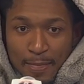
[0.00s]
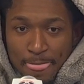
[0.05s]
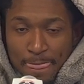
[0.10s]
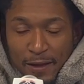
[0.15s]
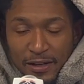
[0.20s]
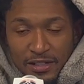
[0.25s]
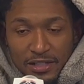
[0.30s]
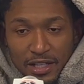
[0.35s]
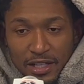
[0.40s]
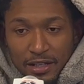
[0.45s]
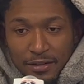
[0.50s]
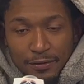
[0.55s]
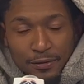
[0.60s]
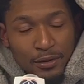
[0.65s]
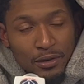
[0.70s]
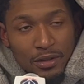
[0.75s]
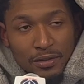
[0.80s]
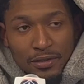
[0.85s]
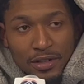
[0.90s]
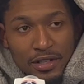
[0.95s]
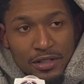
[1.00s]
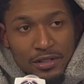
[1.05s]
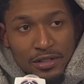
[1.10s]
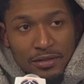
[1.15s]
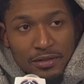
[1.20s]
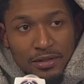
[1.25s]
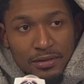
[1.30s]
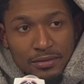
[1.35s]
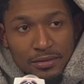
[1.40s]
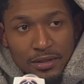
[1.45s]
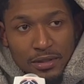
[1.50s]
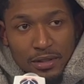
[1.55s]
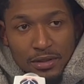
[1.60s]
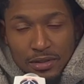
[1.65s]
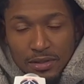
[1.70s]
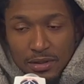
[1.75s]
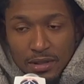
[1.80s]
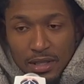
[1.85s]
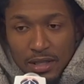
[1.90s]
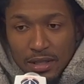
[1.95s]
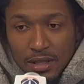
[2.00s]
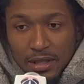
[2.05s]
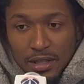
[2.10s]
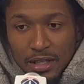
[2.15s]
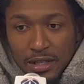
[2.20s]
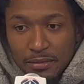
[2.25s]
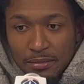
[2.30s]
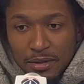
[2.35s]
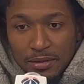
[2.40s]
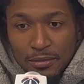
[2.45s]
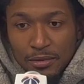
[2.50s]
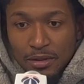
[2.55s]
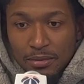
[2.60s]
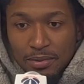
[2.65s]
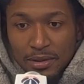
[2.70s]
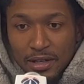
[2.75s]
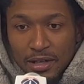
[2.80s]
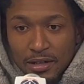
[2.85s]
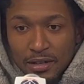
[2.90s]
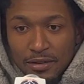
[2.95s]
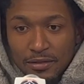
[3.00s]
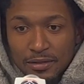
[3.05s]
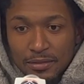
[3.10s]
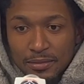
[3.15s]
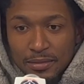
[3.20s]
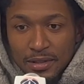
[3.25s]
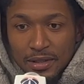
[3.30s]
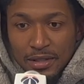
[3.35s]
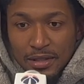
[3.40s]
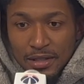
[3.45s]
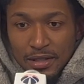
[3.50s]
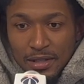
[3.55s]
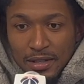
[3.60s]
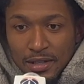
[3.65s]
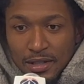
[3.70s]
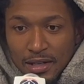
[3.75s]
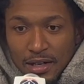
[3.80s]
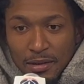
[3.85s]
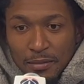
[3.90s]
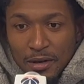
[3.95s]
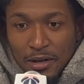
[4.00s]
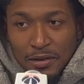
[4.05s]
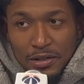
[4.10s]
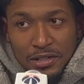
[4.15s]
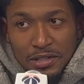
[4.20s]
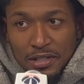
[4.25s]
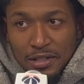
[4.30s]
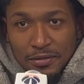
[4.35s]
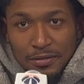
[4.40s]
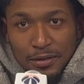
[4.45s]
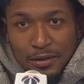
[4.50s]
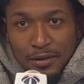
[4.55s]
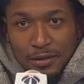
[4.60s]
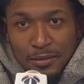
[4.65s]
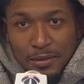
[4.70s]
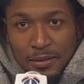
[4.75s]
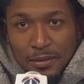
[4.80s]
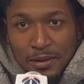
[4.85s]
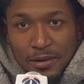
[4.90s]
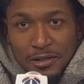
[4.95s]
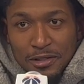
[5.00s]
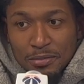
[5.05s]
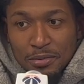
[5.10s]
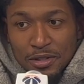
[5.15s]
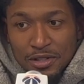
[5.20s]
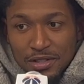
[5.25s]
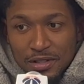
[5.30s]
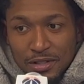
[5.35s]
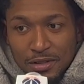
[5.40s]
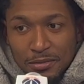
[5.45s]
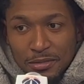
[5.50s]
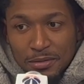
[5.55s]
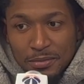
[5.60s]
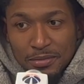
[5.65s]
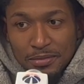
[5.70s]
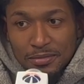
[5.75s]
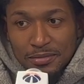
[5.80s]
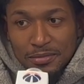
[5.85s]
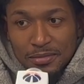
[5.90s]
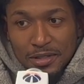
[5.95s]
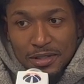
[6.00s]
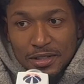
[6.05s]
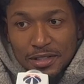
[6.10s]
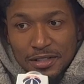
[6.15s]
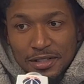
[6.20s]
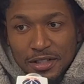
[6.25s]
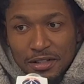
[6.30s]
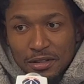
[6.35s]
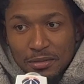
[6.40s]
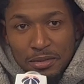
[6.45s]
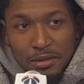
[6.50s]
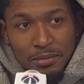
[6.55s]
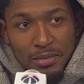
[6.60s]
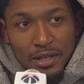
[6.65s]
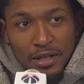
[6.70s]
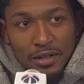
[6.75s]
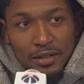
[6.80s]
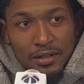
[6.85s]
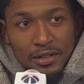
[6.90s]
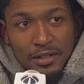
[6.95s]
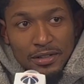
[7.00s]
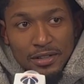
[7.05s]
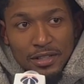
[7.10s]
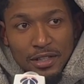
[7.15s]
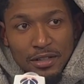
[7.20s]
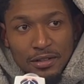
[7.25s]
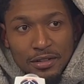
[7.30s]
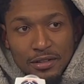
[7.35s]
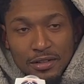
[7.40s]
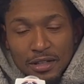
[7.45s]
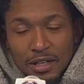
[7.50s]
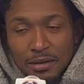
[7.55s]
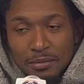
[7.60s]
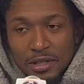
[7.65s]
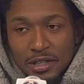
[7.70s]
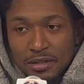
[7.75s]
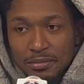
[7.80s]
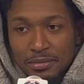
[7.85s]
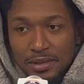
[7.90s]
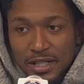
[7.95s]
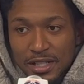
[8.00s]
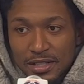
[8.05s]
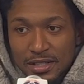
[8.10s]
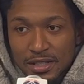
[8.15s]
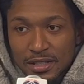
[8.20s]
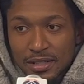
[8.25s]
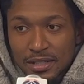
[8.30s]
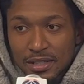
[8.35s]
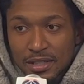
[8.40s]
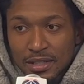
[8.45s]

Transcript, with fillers: and taking full advantage of it, you know, so I can't be more proud of him. I'm always tough on him, I'm always pushing him to continue to be better, continue to not be complacent.